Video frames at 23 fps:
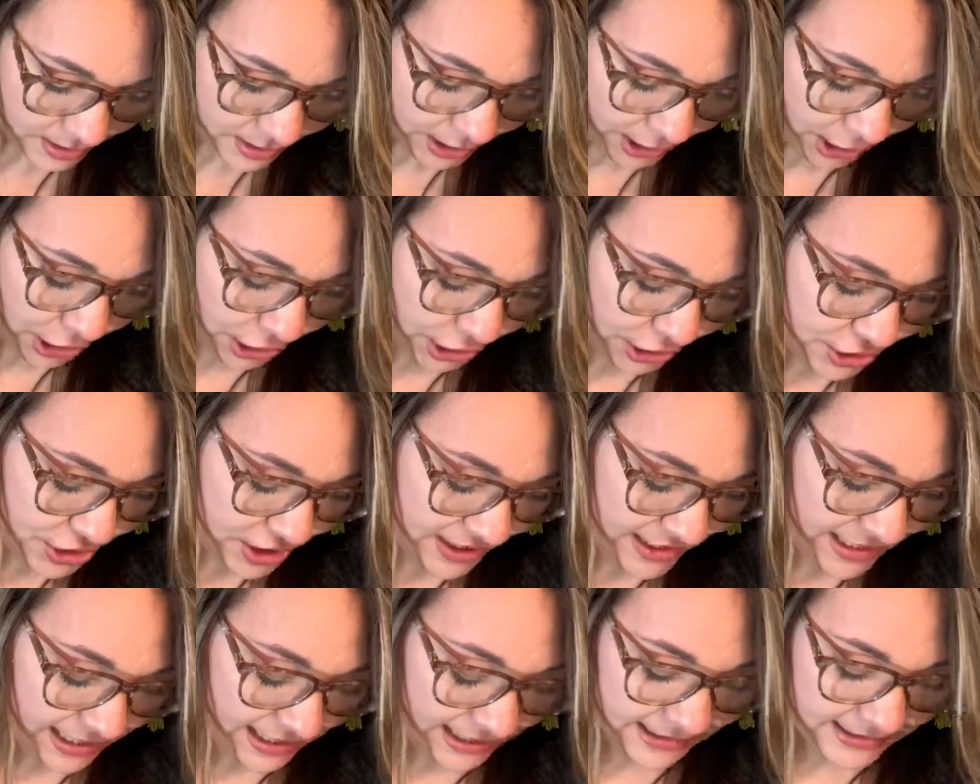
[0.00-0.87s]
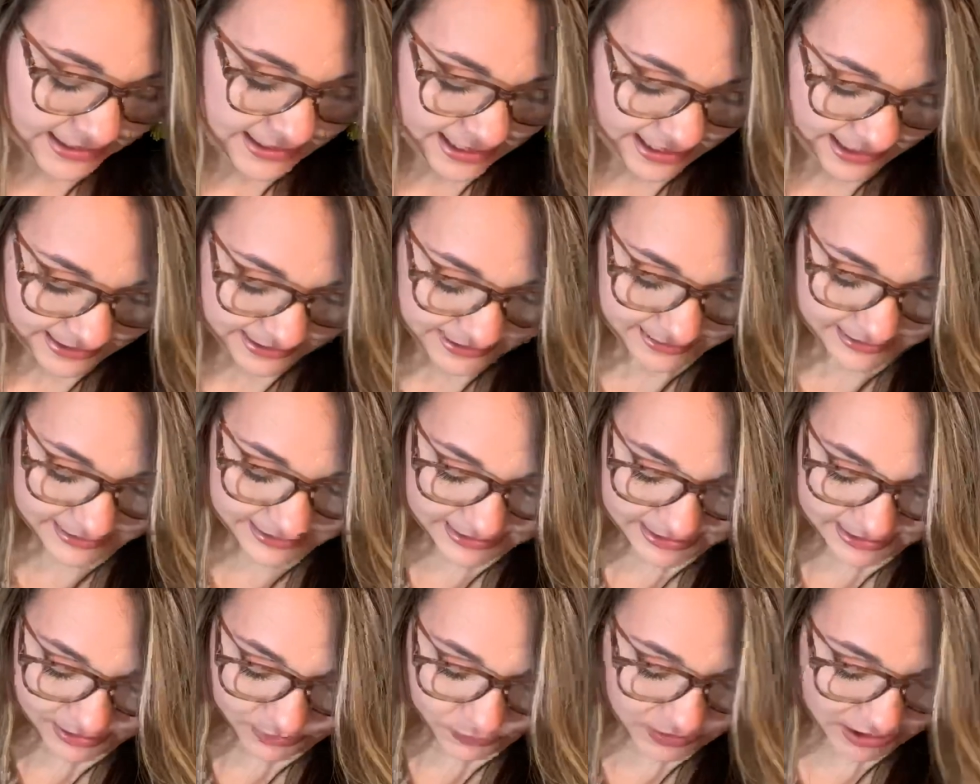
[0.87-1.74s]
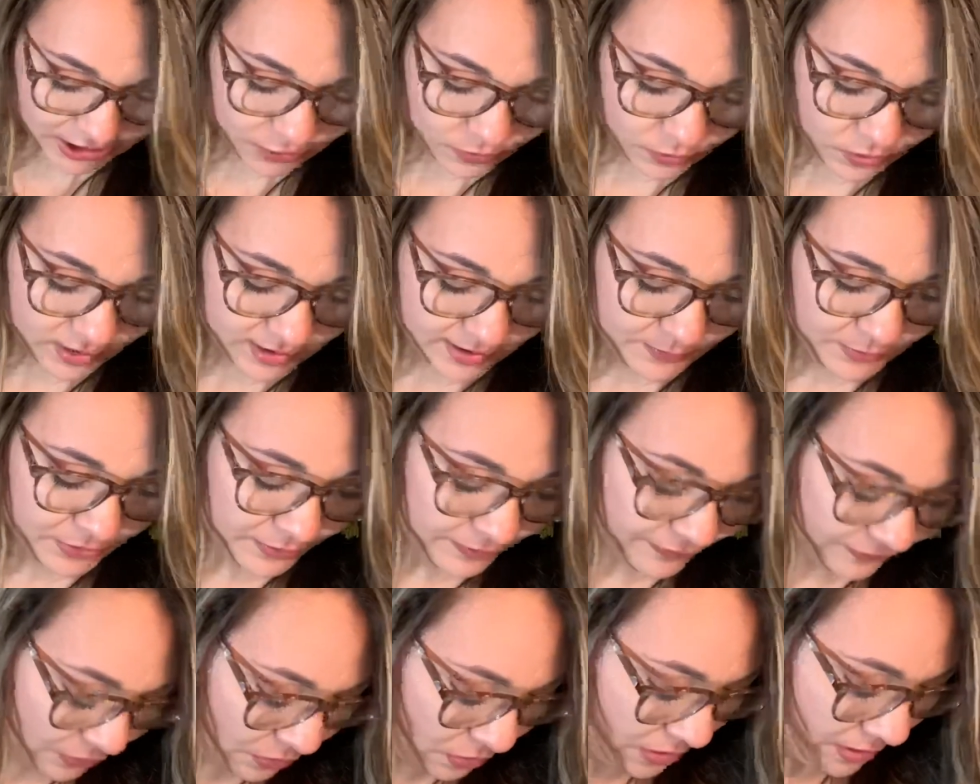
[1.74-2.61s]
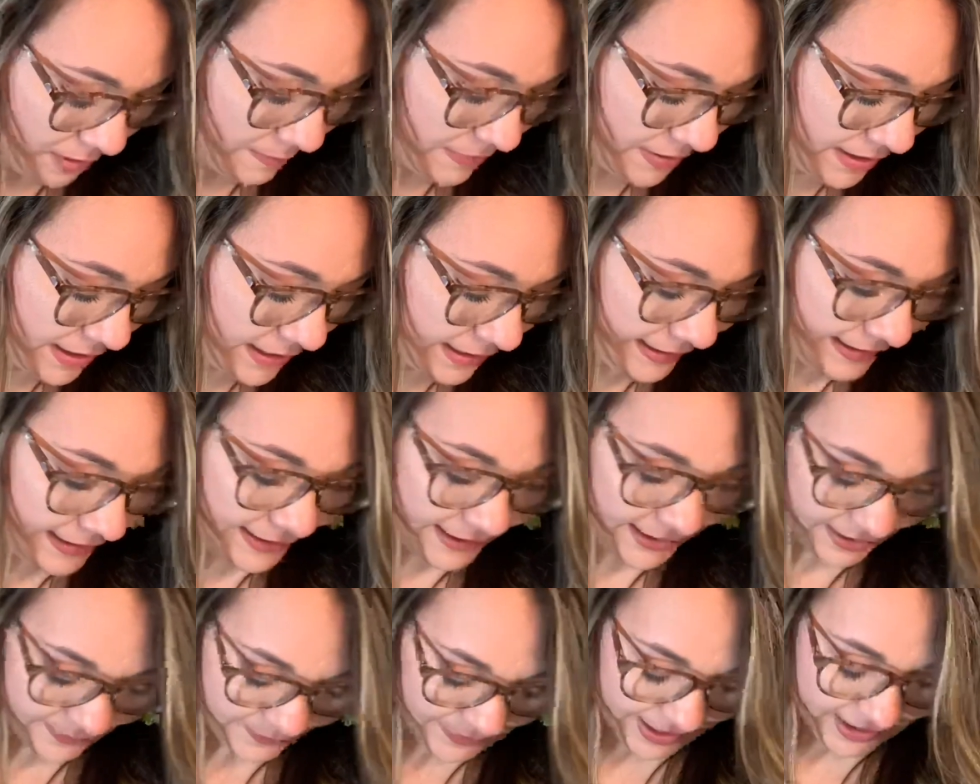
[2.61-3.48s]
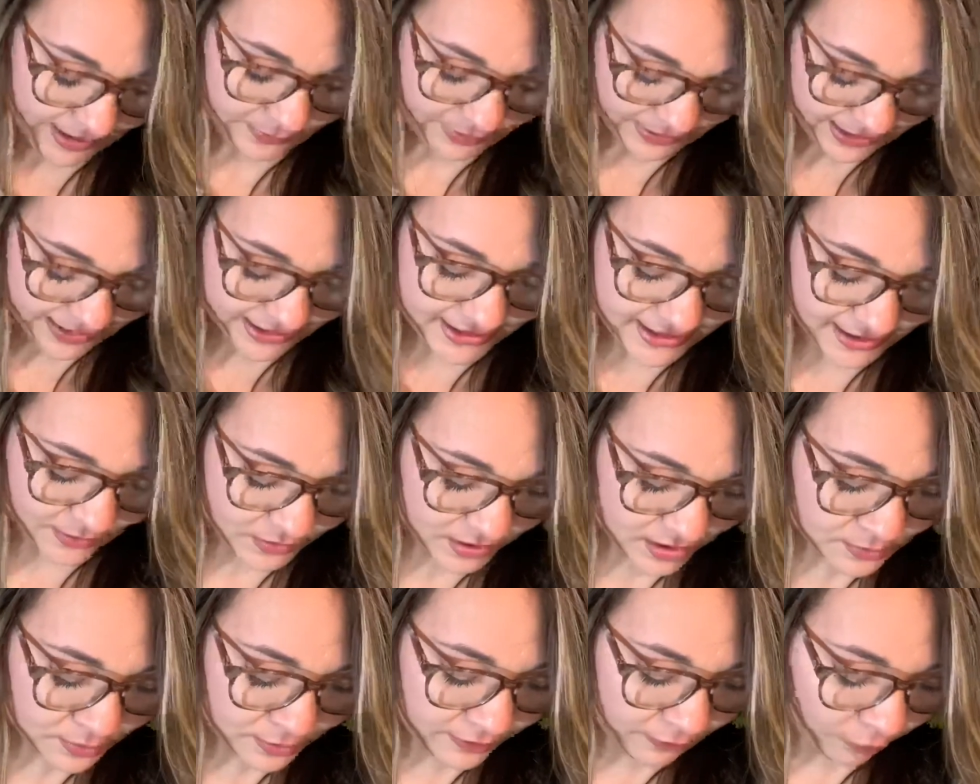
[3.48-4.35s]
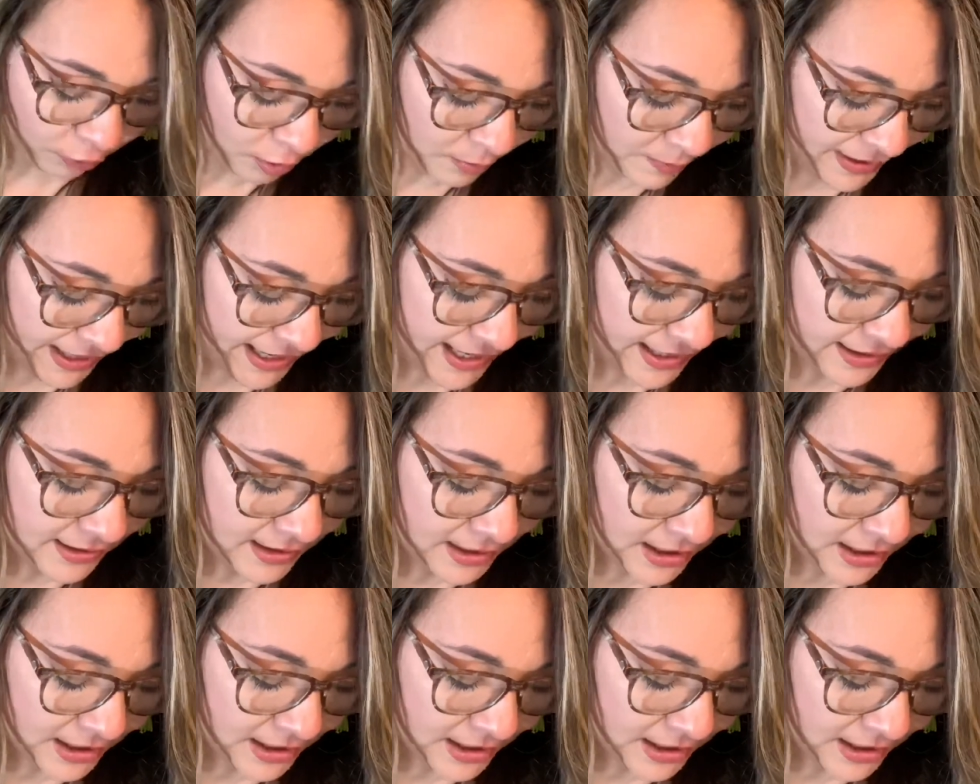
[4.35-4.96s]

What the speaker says: your genetic test, which was performed by the place it was performed at,